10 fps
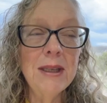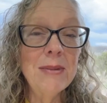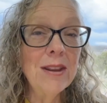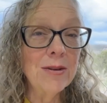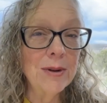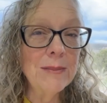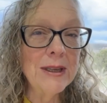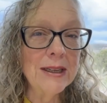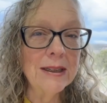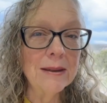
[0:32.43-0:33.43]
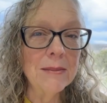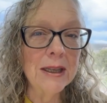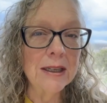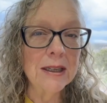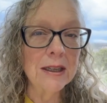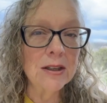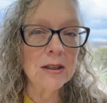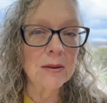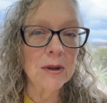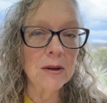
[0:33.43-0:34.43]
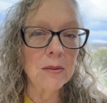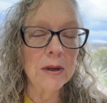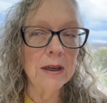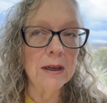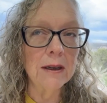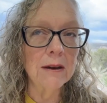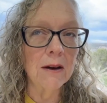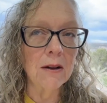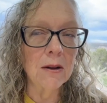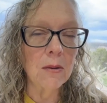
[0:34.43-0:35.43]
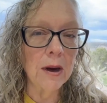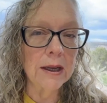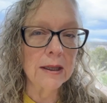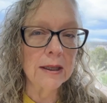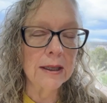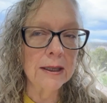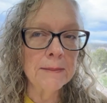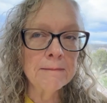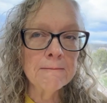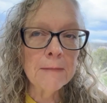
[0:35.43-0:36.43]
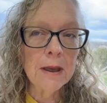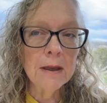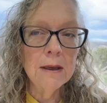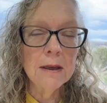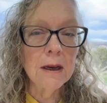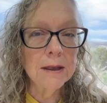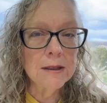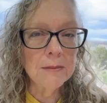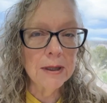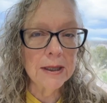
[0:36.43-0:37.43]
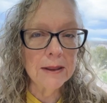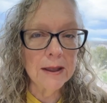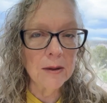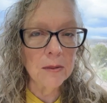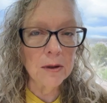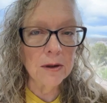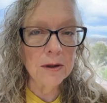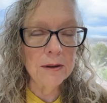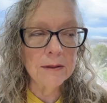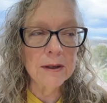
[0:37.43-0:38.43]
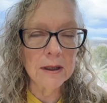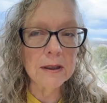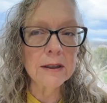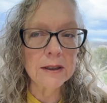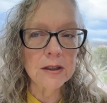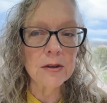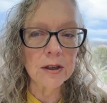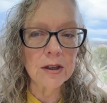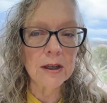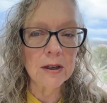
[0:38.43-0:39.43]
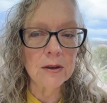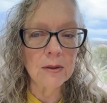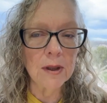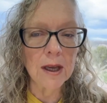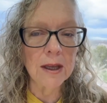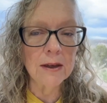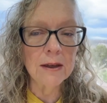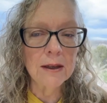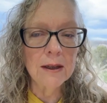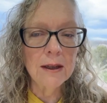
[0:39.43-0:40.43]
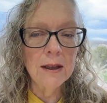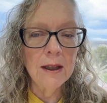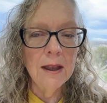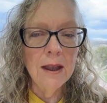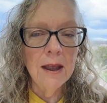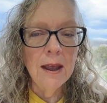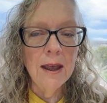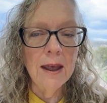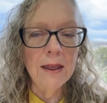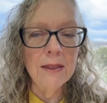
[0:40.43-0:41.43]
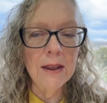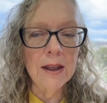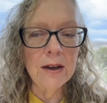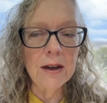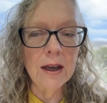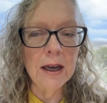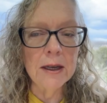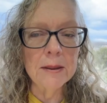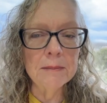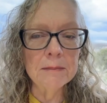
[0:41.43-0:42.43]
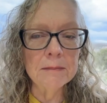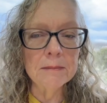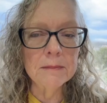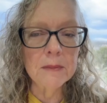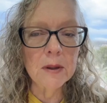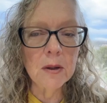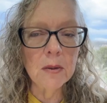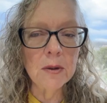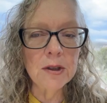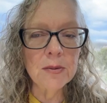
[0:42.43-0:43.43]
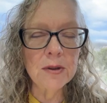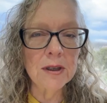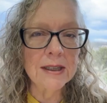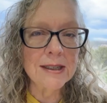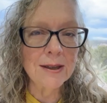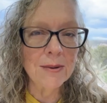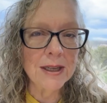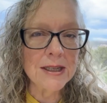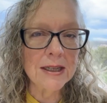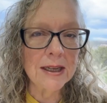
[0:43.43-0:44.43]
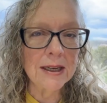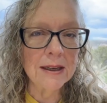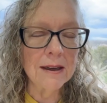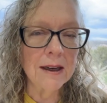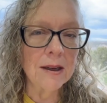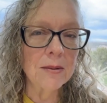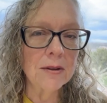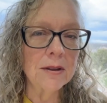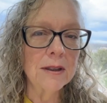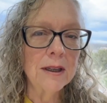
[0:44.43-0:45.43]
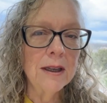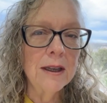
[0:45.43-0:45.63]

maybe 3-minute meditation where we all quietly contemplate that word, and I'll instruct you how to do that. And then once we're nicely resonating, I will